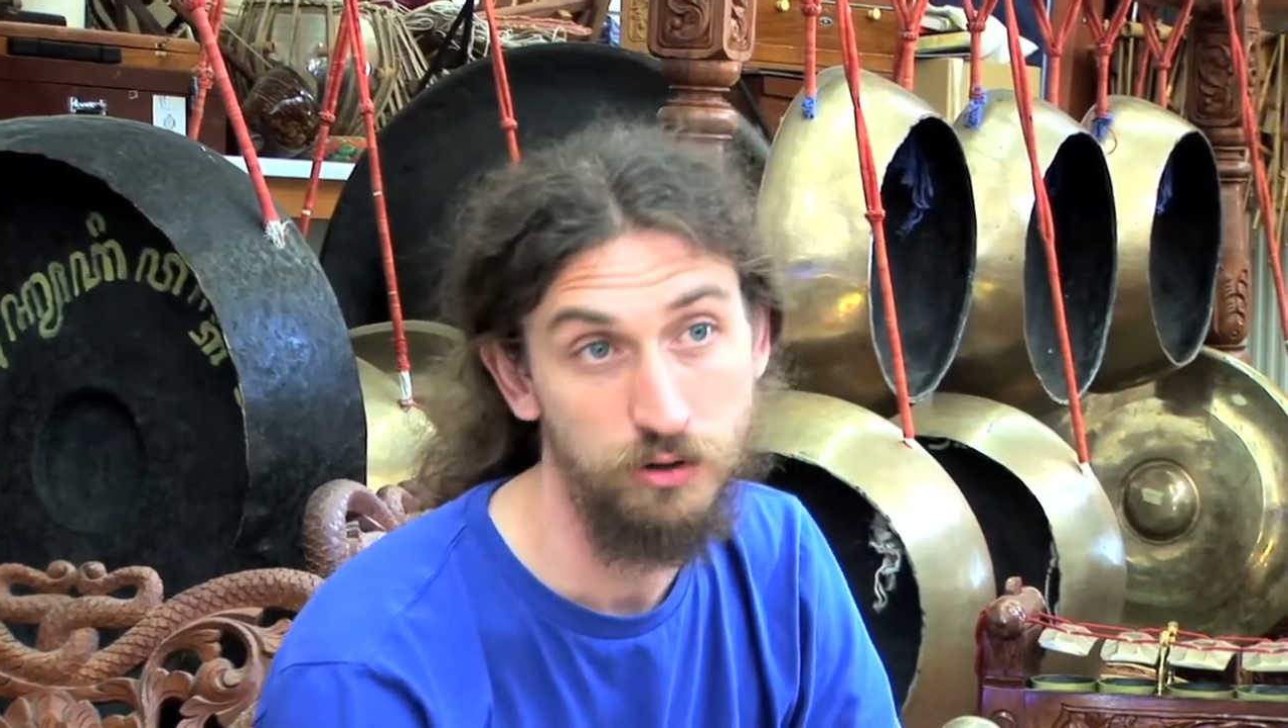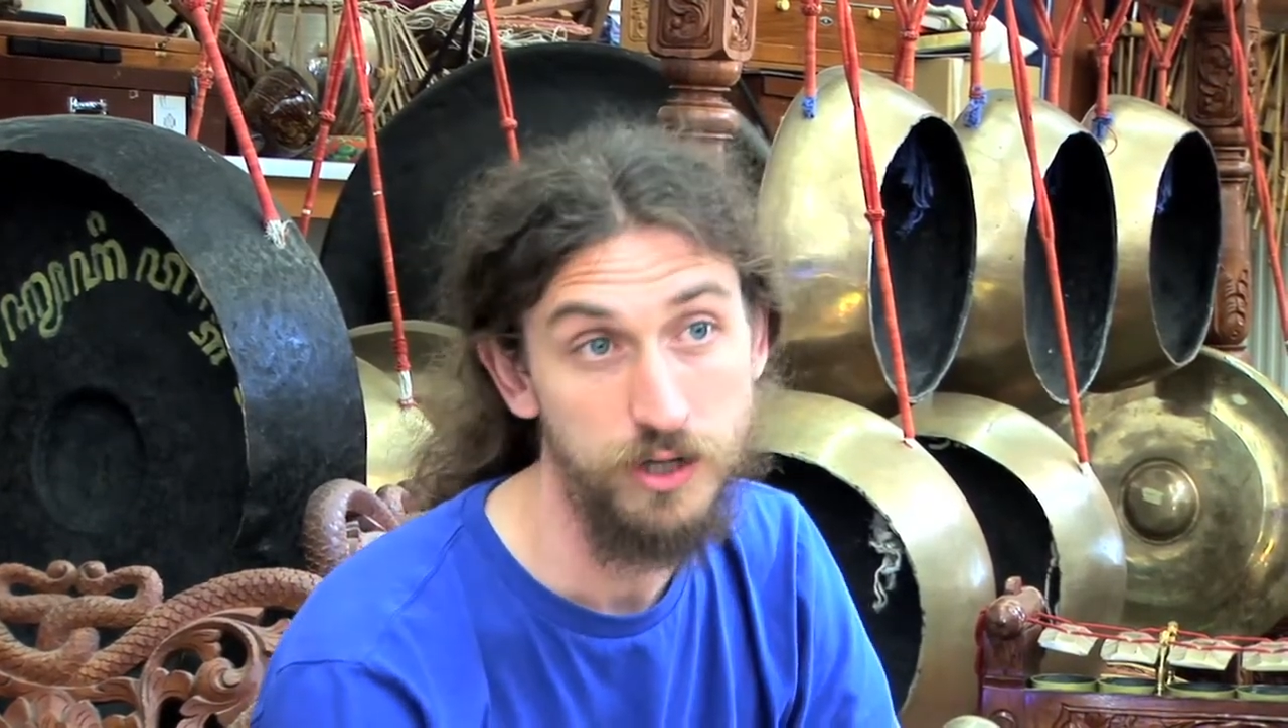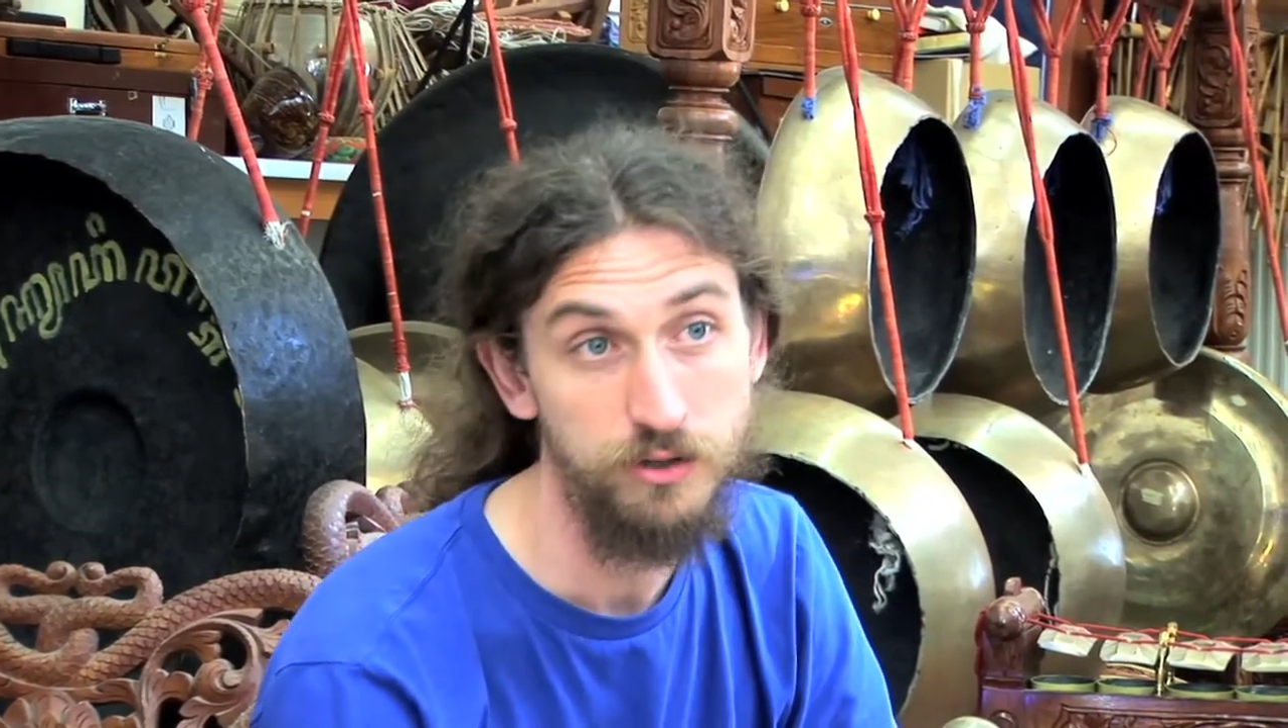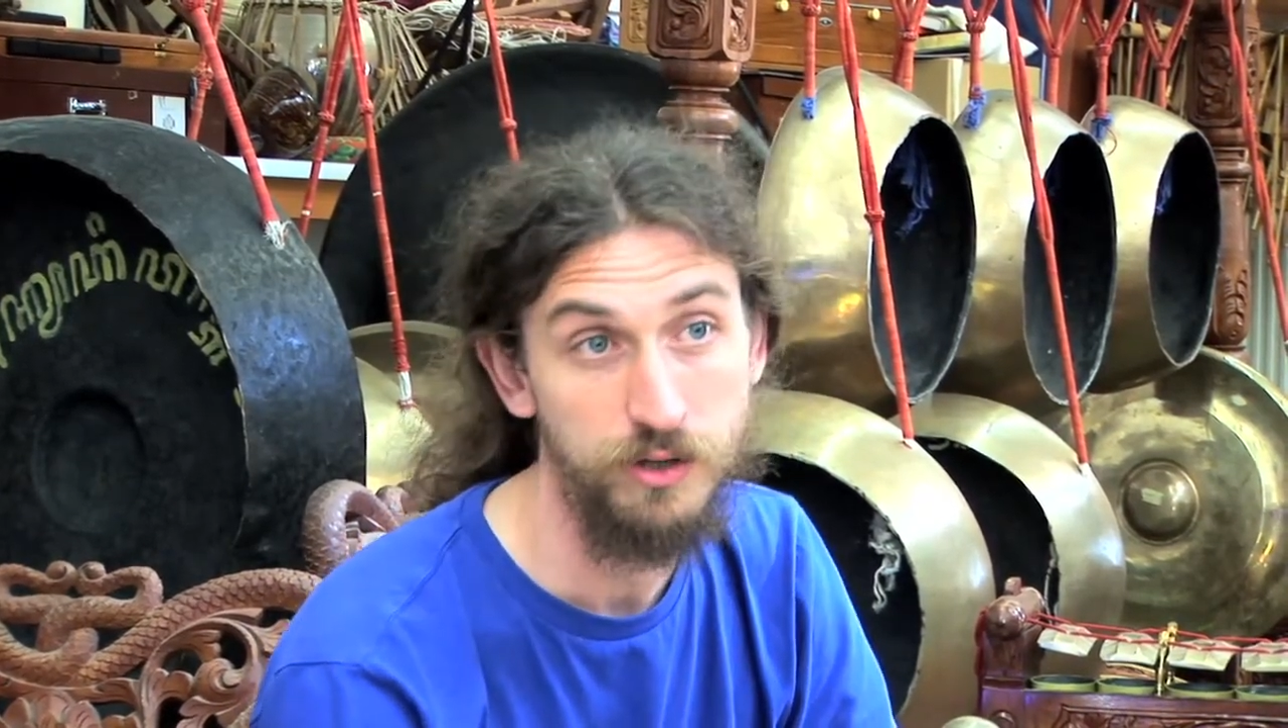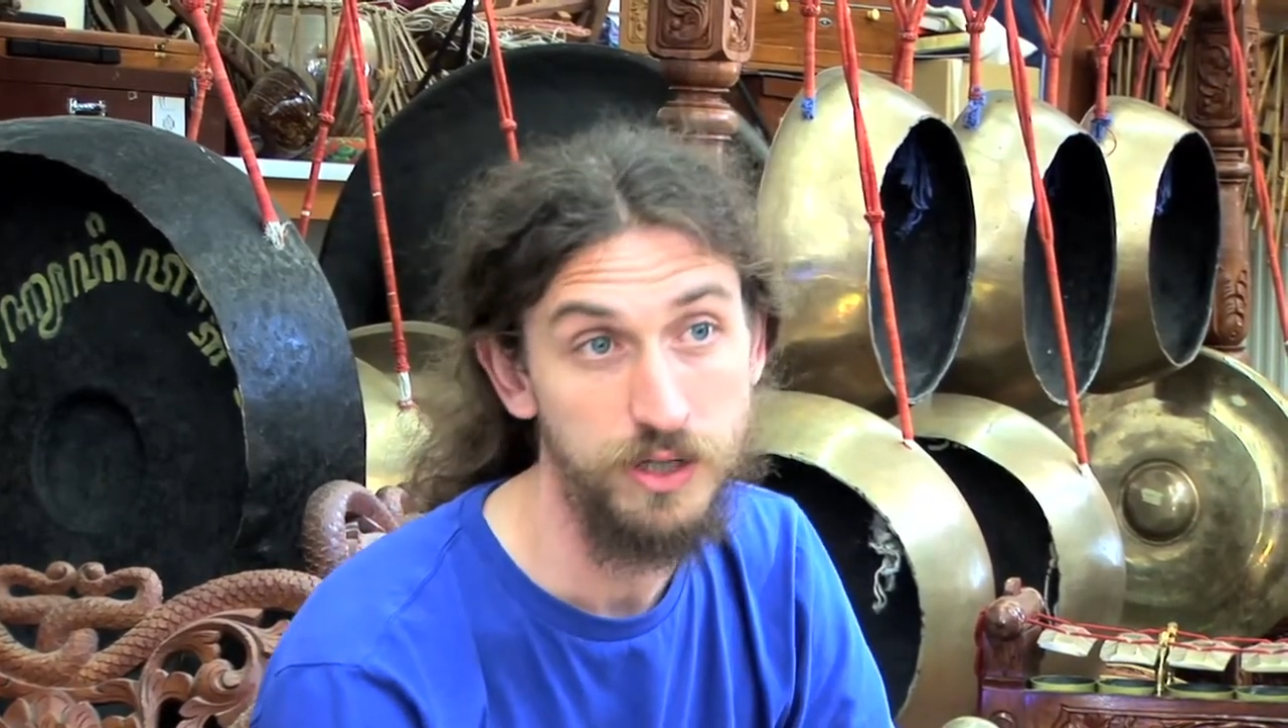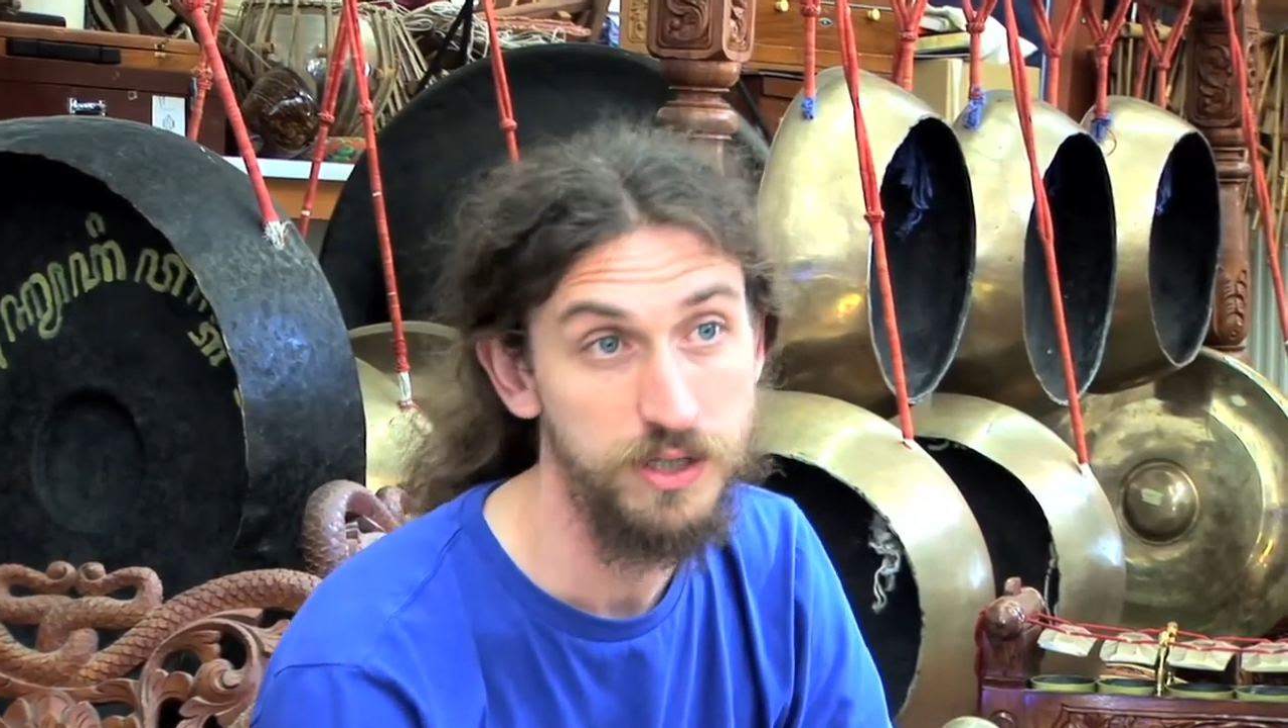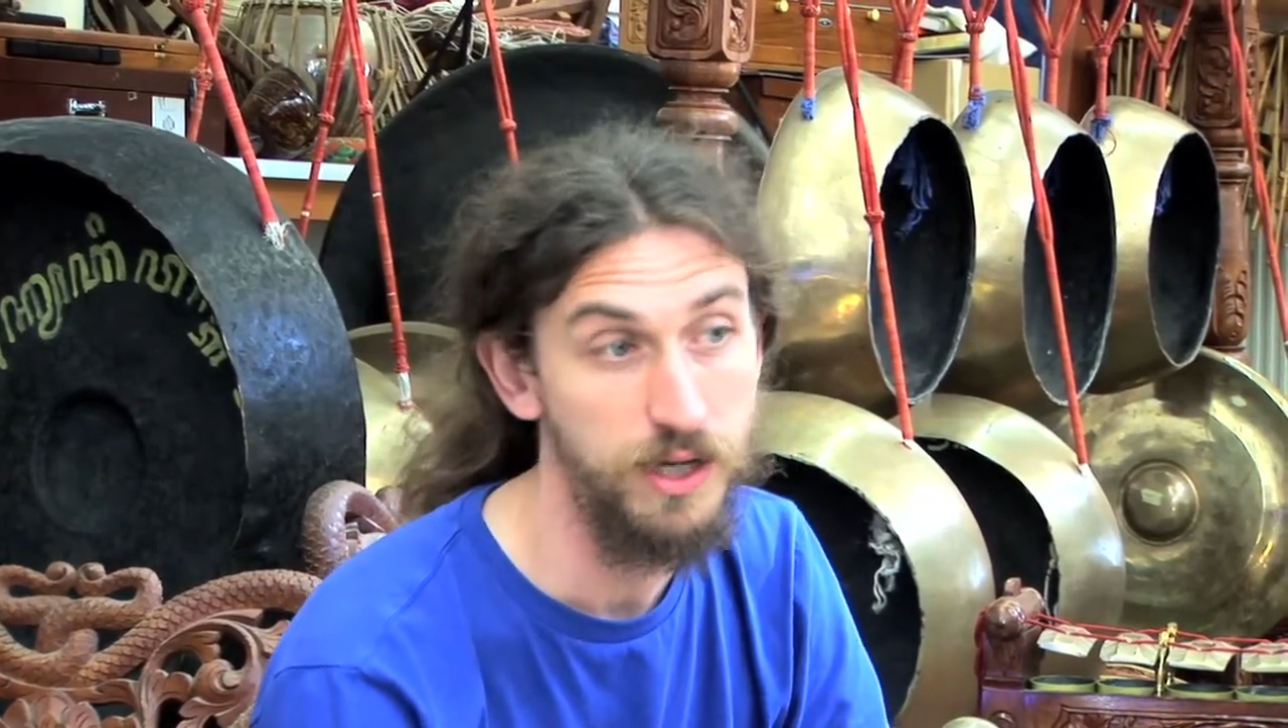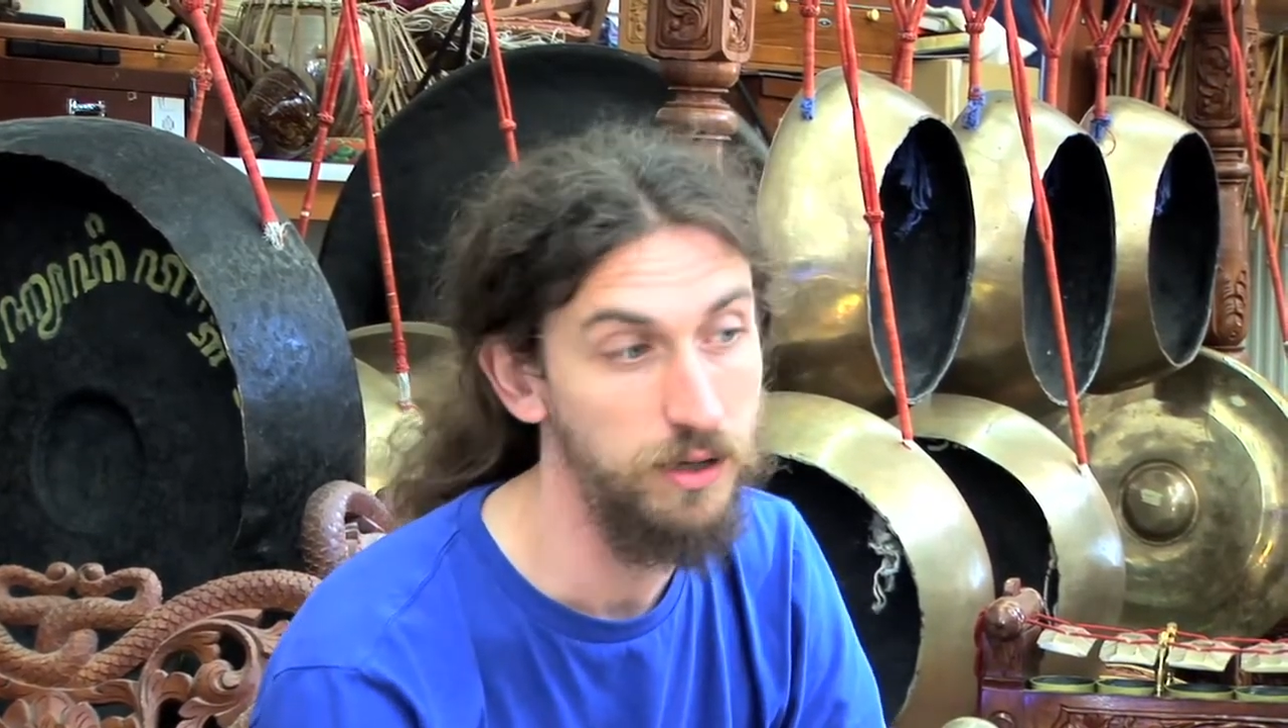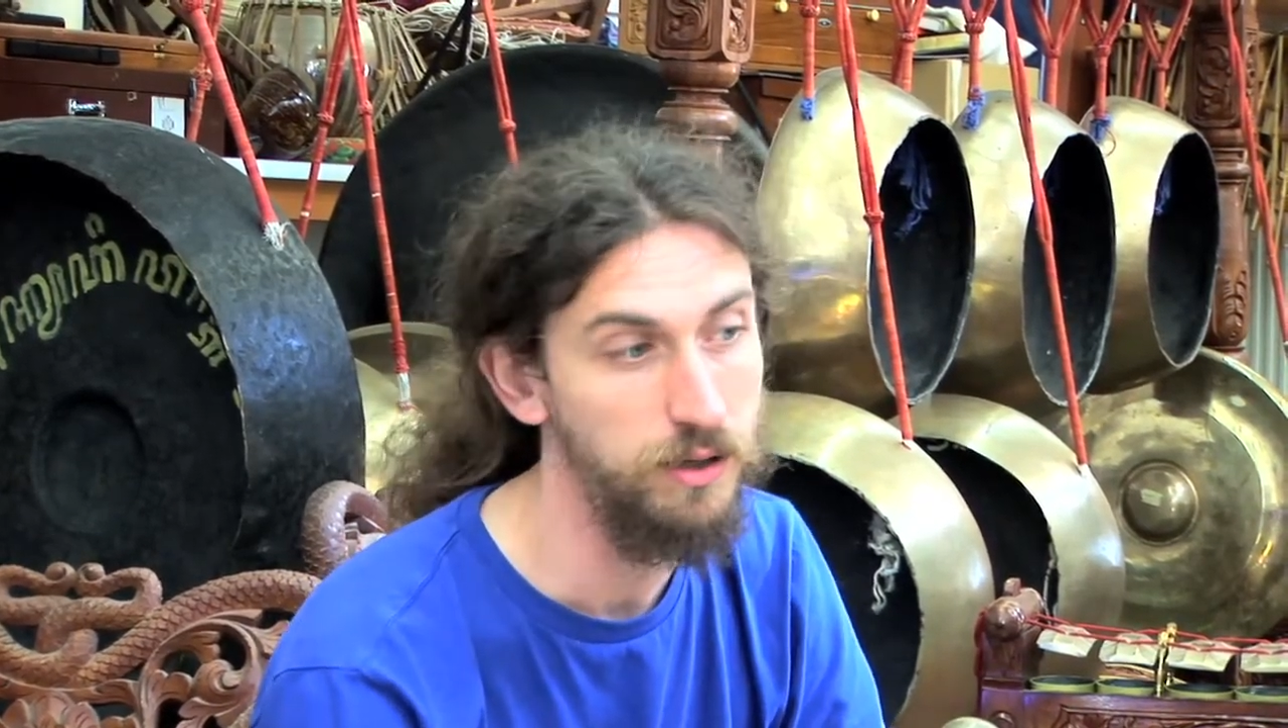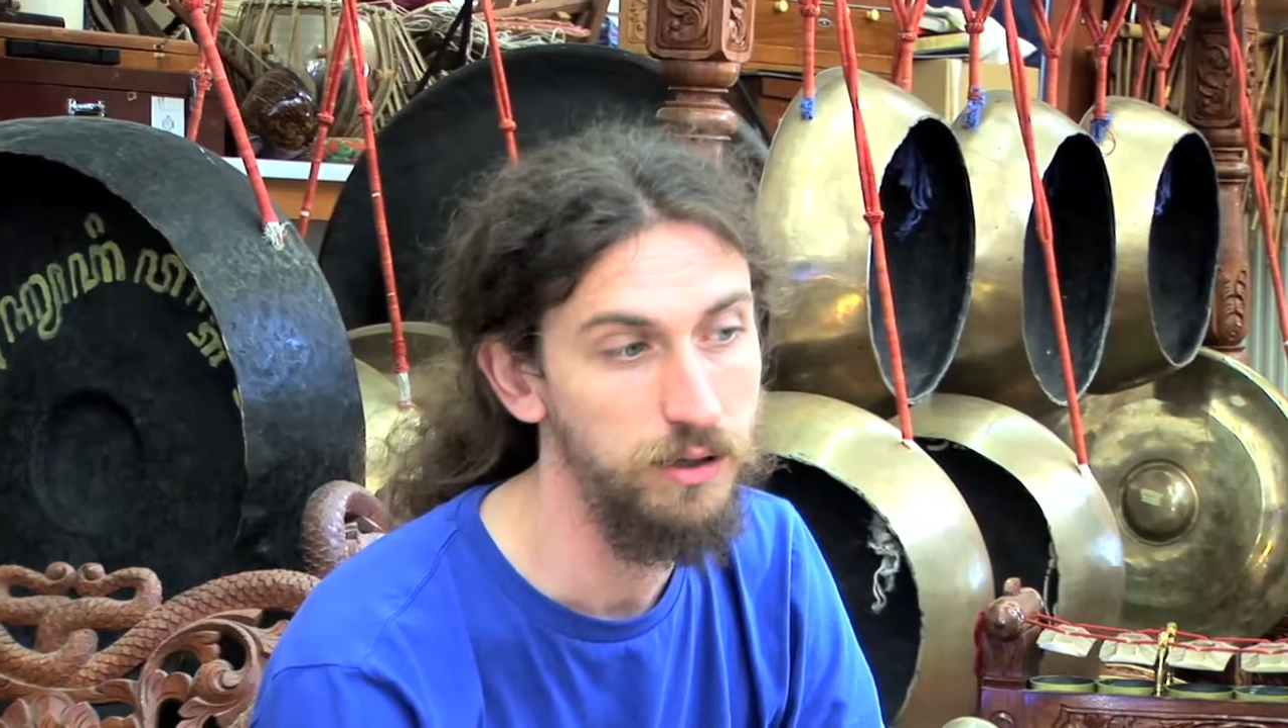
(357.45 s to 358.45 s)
greater extent